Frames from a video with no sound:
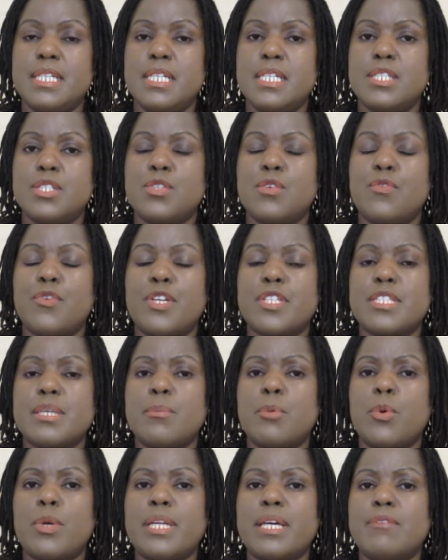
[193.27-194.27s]
So for
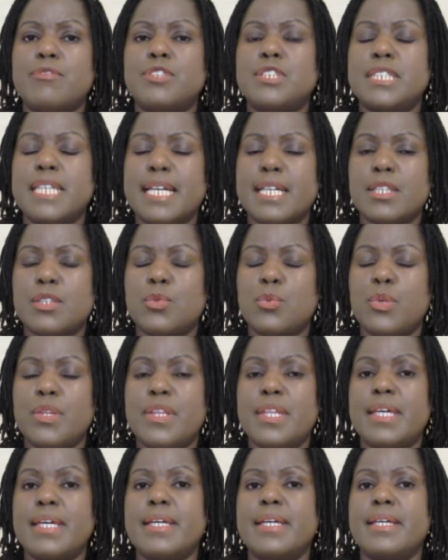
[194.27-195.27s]
example, when I've checked with
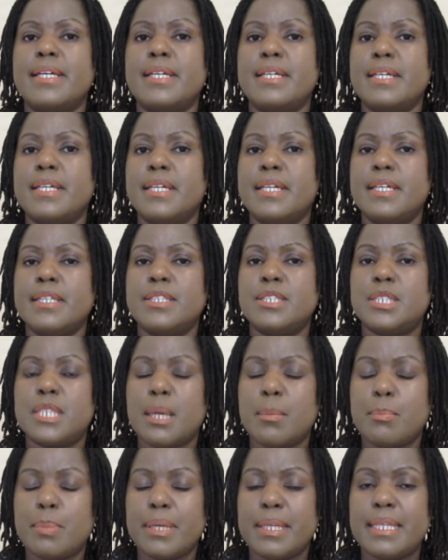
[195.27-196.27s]
the
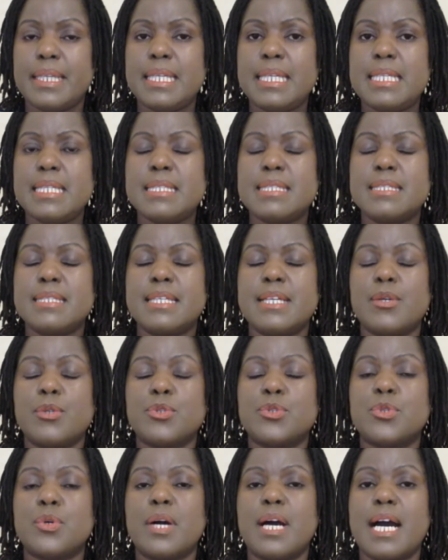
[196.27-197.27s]
Japanese, they
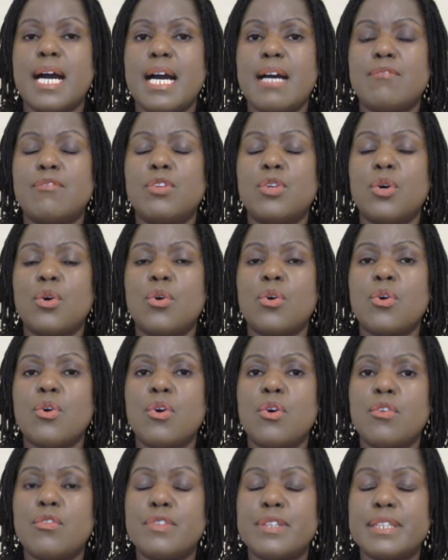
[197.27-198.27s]
also have long
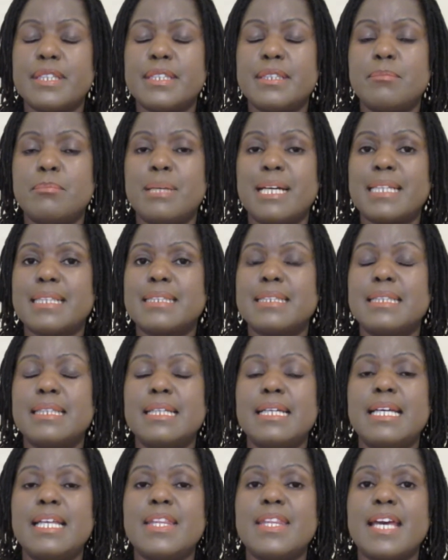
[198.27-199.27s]
COVID, but
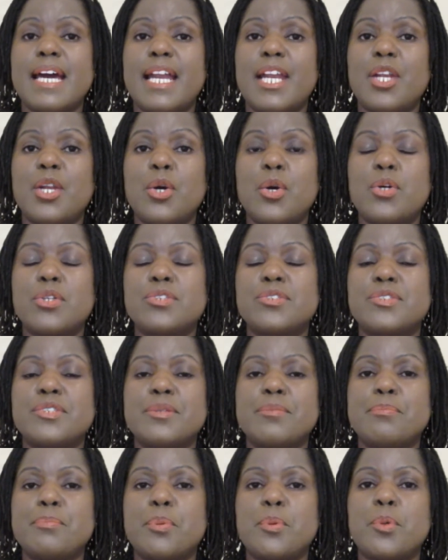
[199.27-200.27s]
they are not
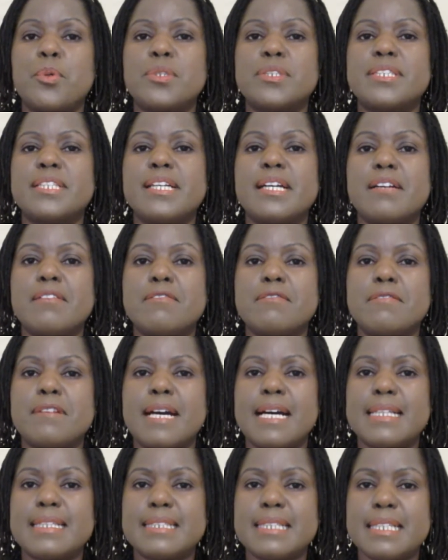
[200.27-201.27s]
reporting
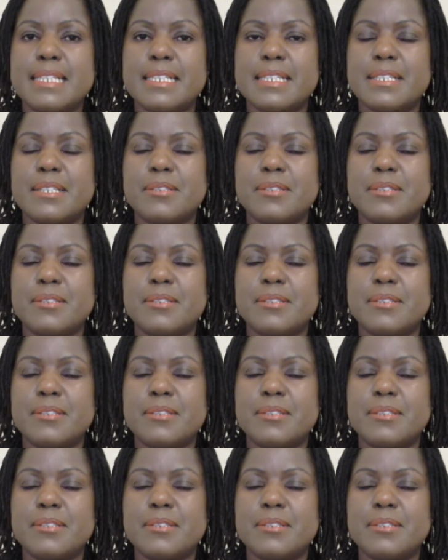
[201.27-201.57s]
fatigue.